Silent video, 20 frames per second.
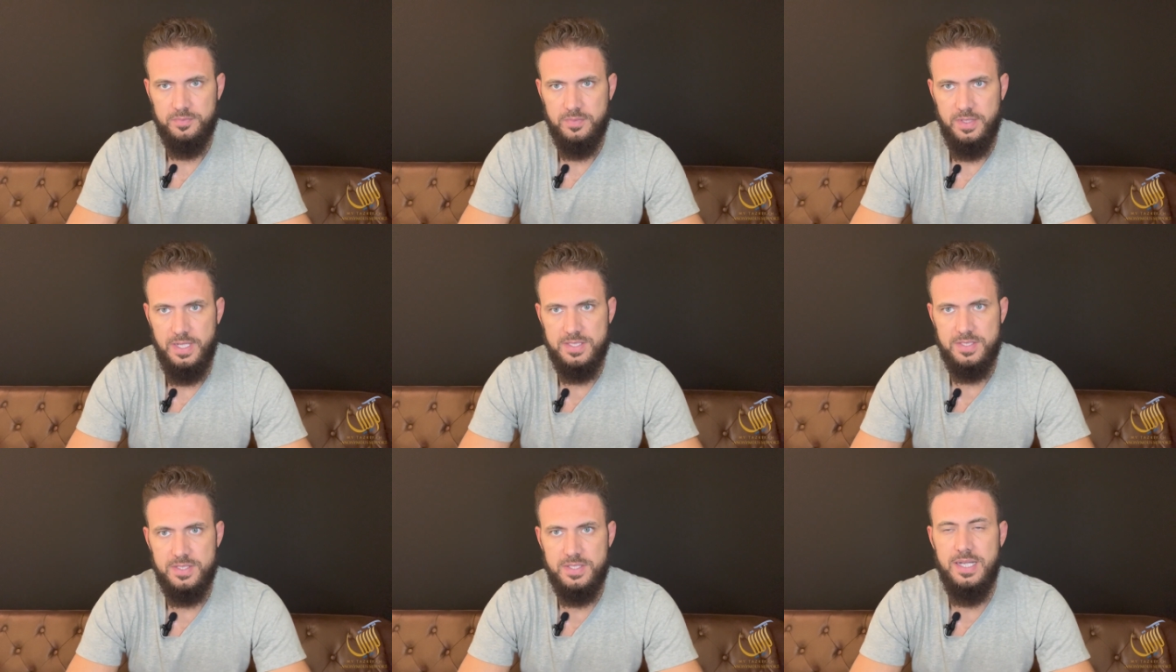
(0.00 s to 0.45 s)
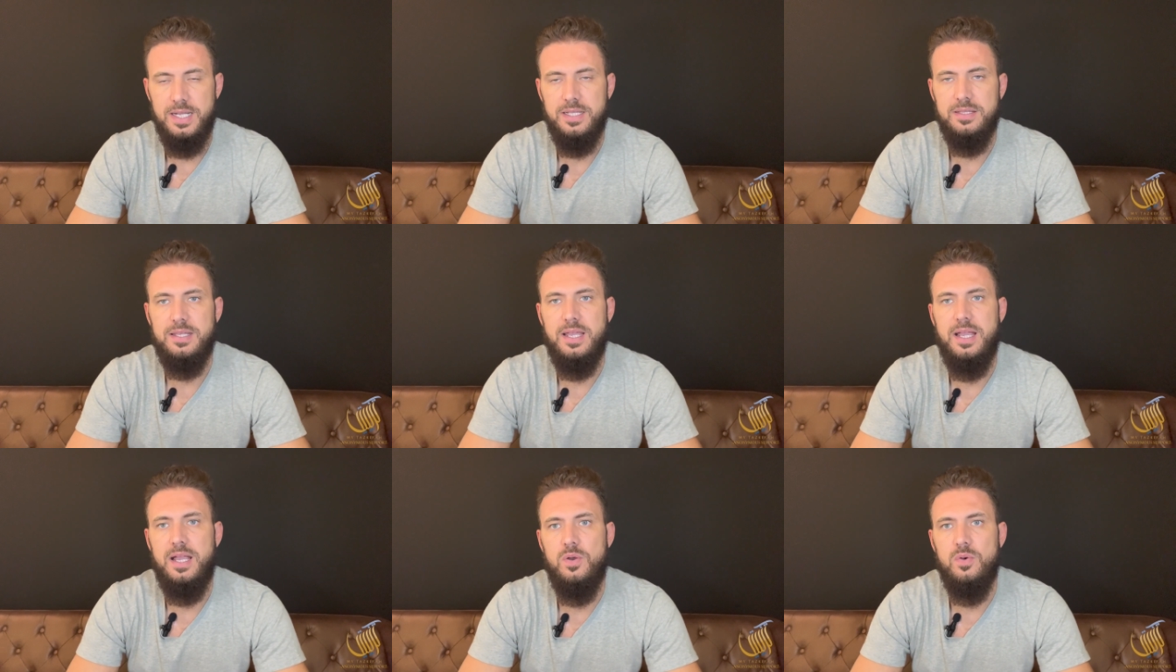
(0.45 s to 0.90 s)
That's
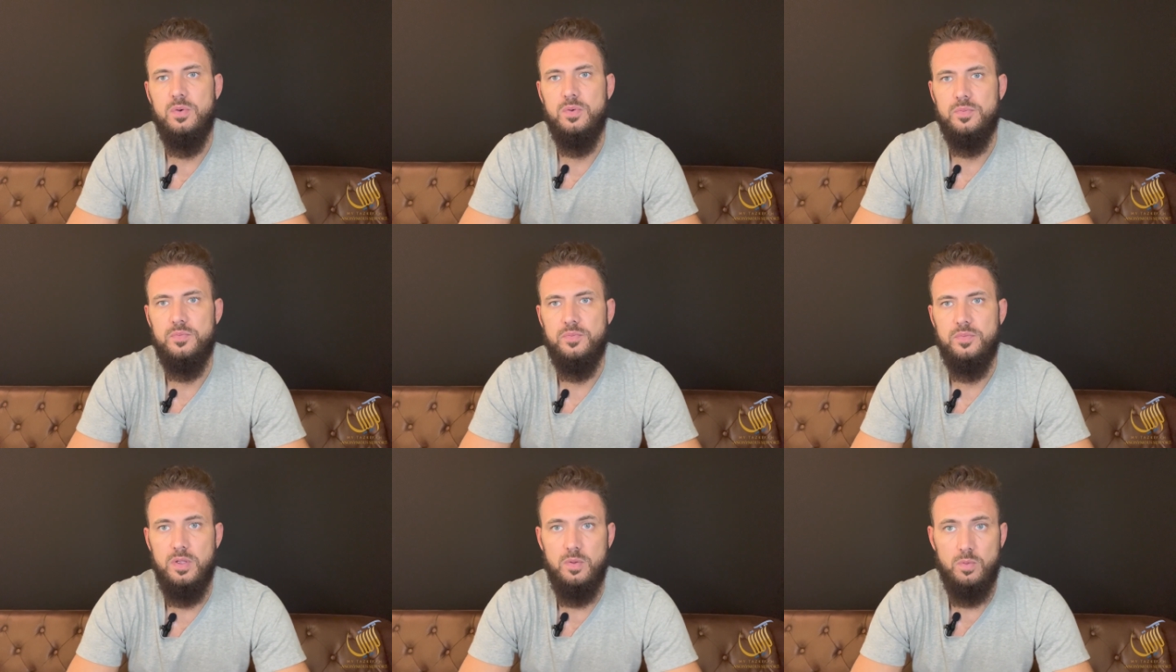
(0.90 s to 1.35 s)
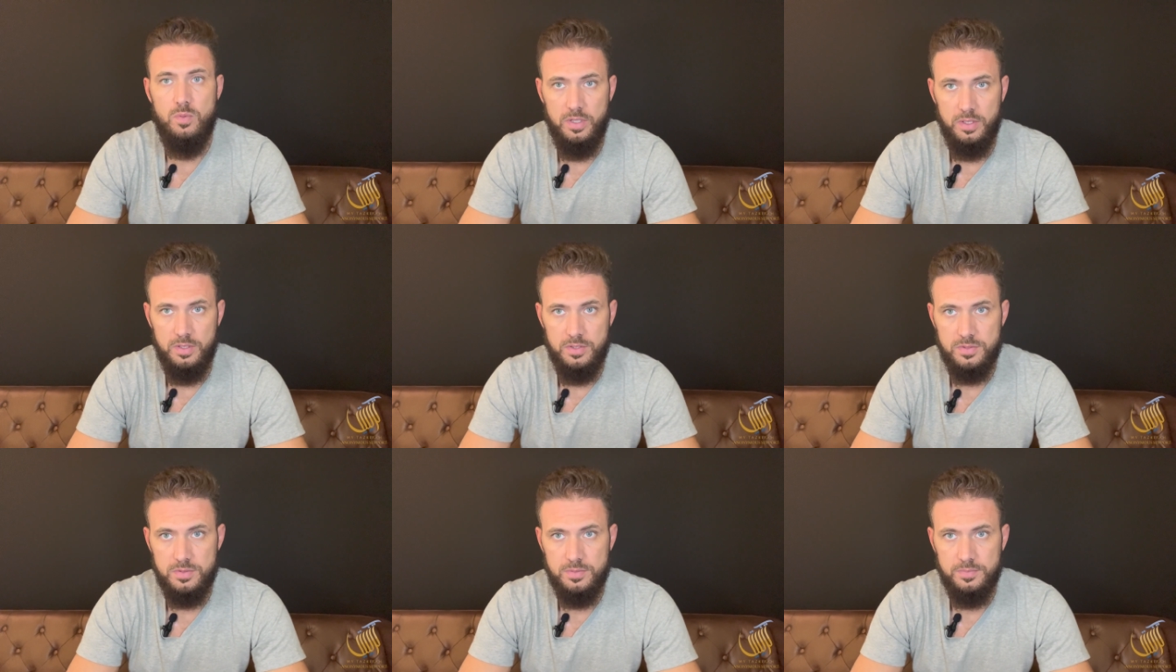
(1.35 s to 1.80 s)
not how it
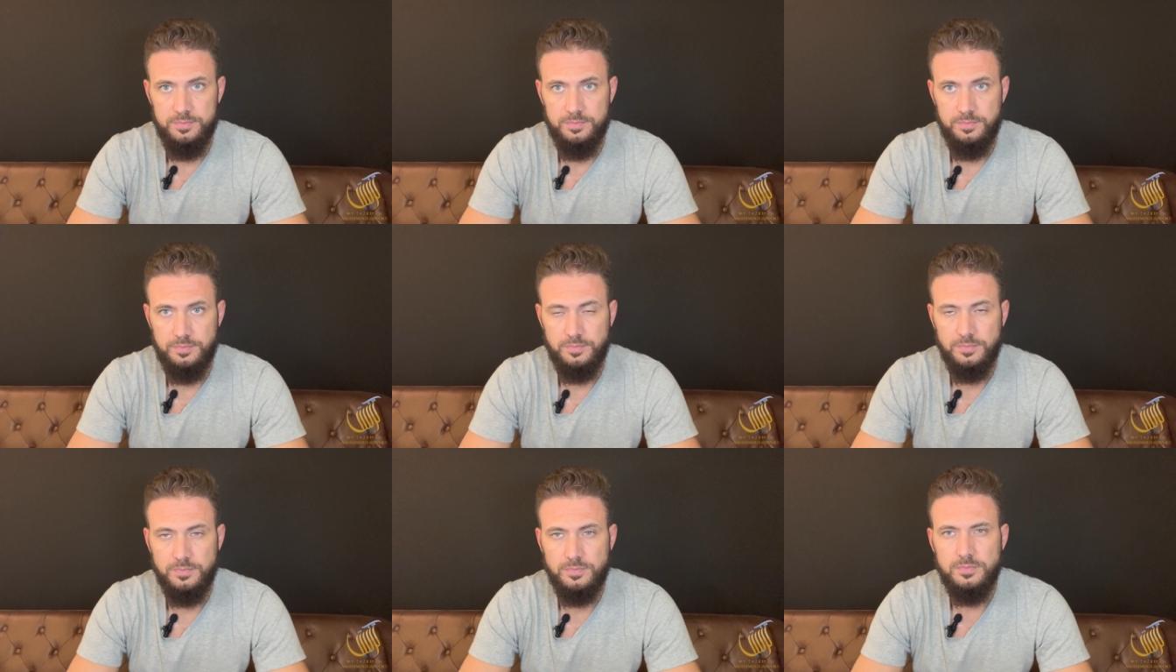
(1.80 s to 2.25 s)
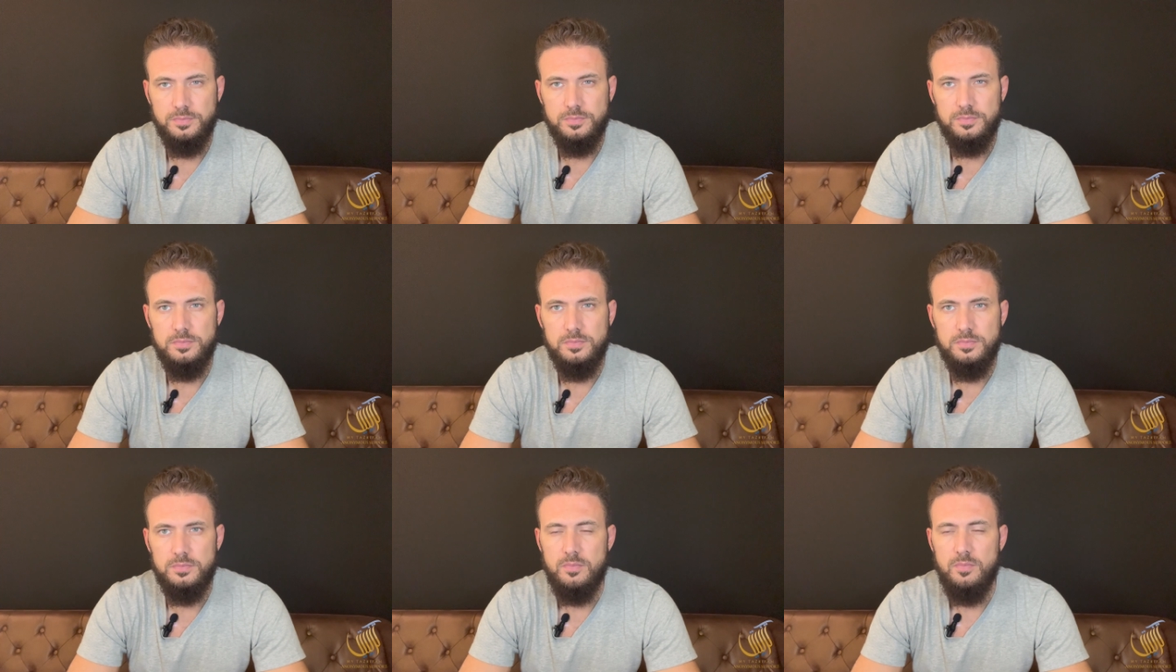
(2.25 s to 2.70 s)
works
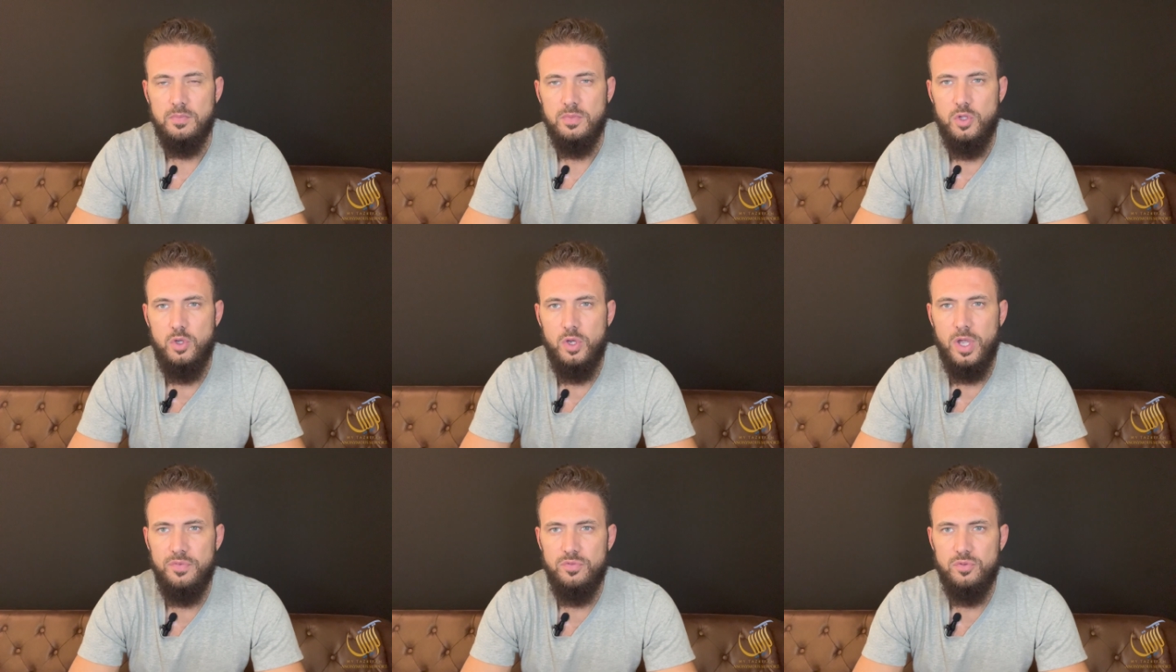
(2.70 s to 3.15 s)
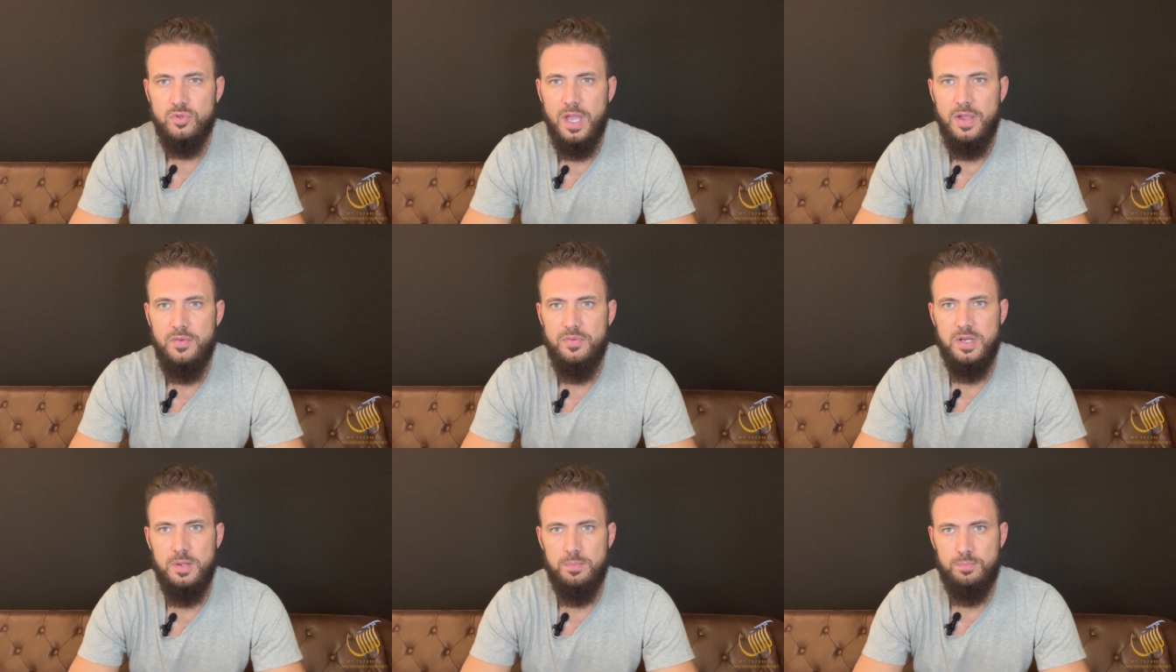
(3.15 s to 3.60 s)
you have to
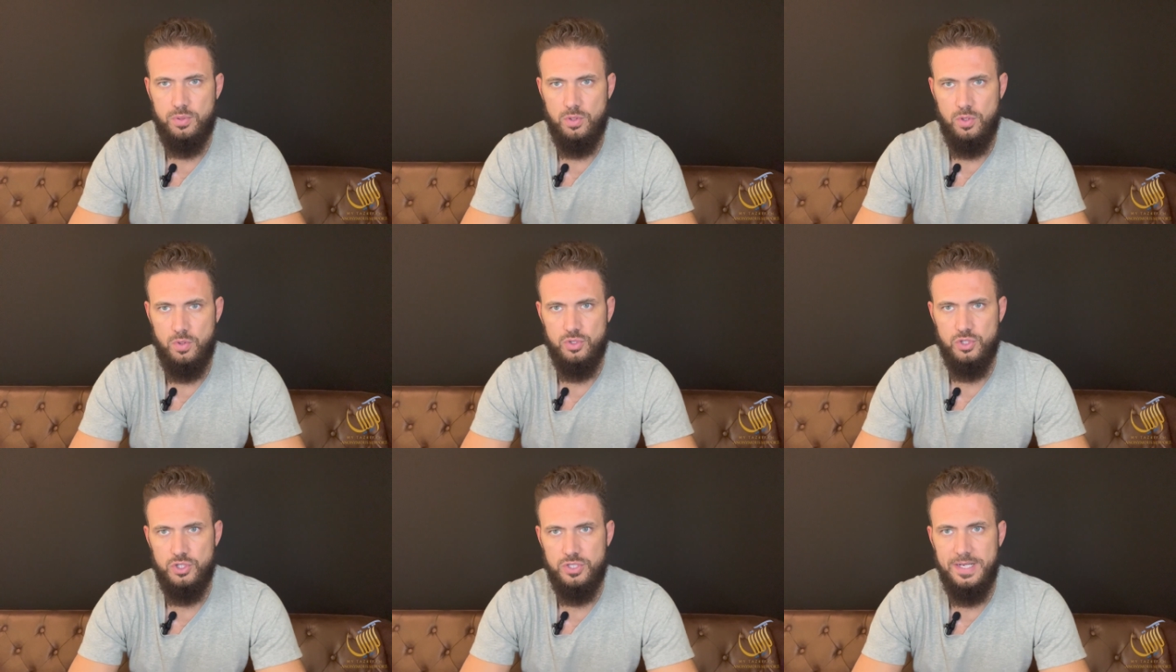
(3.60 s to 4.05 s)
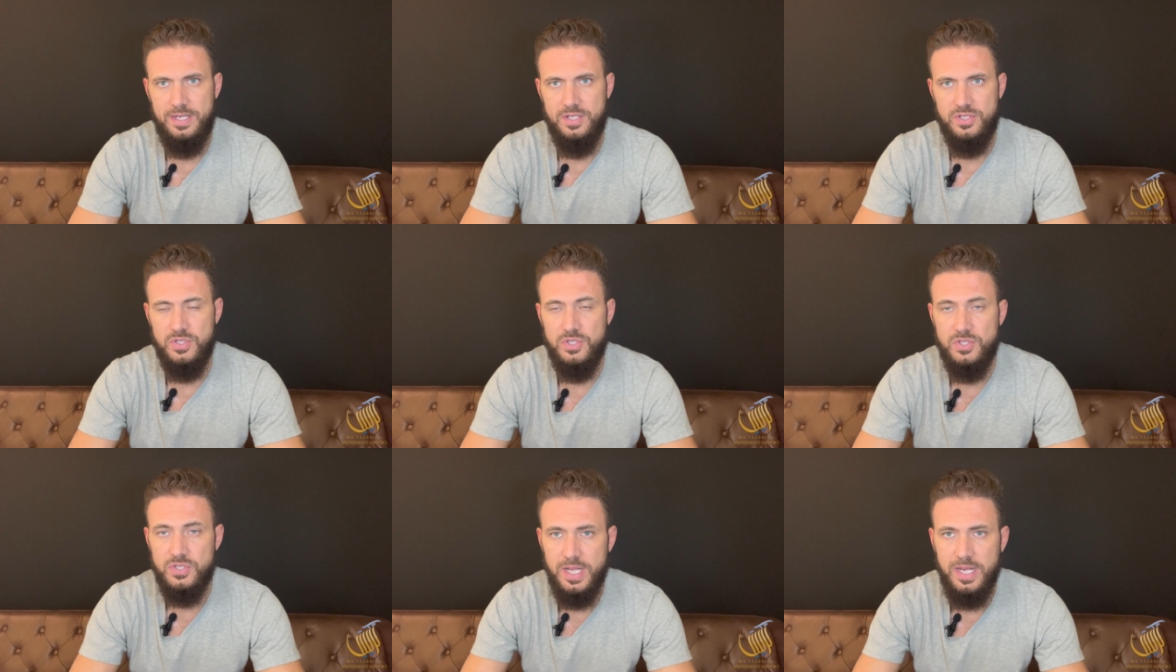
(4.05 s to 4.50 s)
have an approach that is
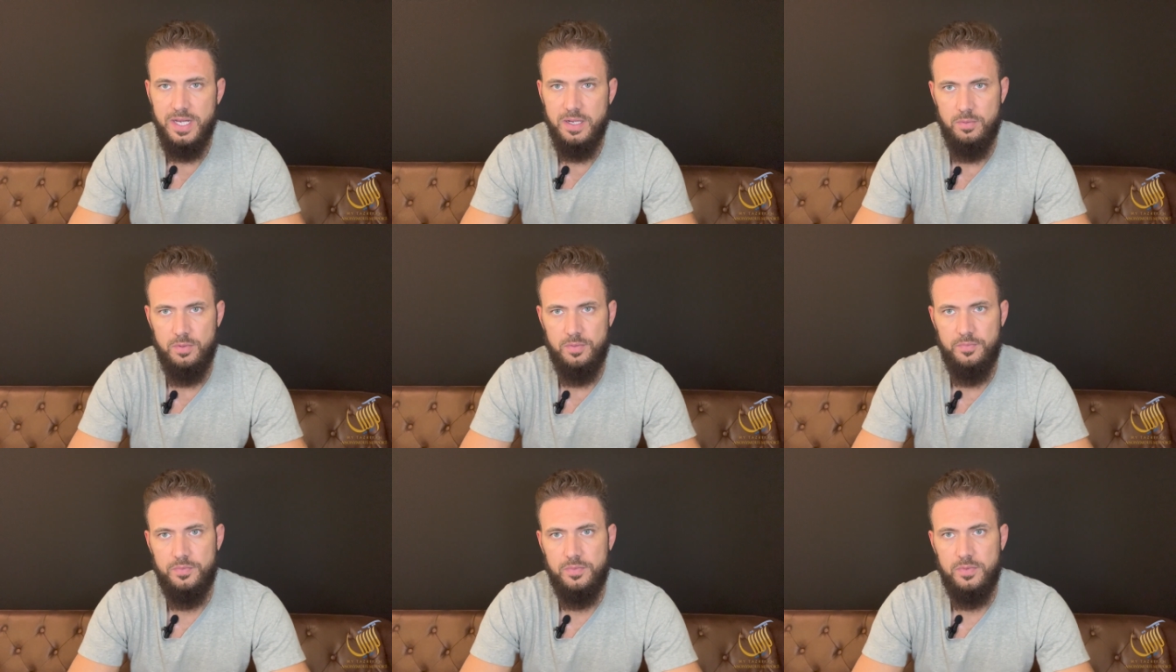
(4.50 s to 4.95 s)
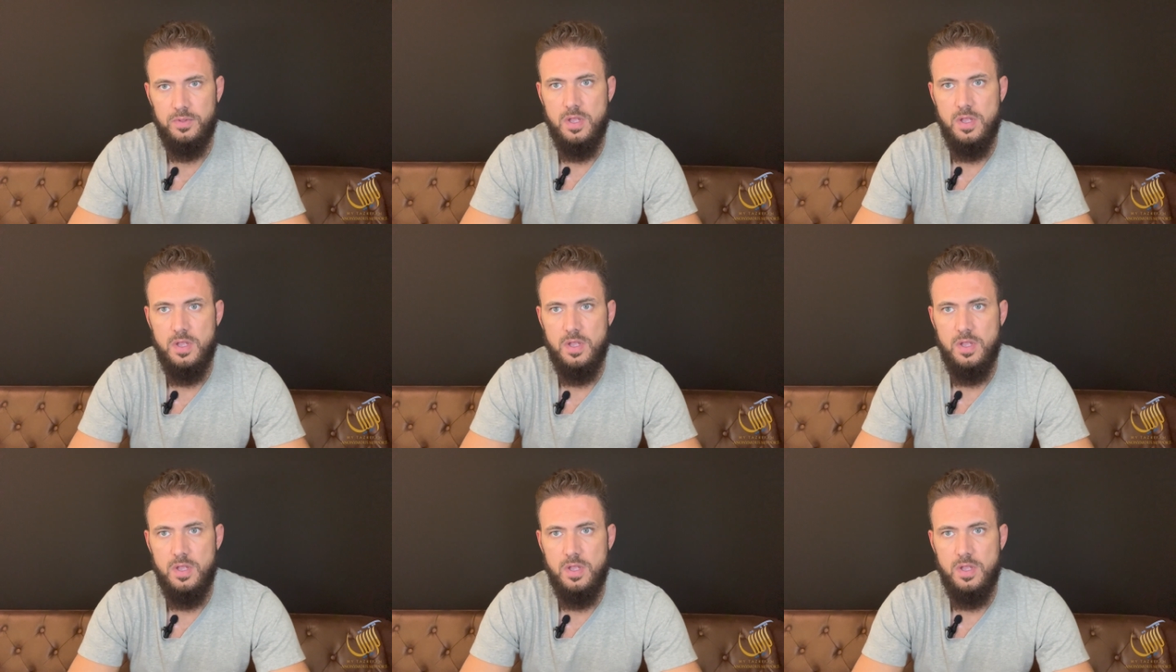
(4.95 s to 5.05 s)
sustainable.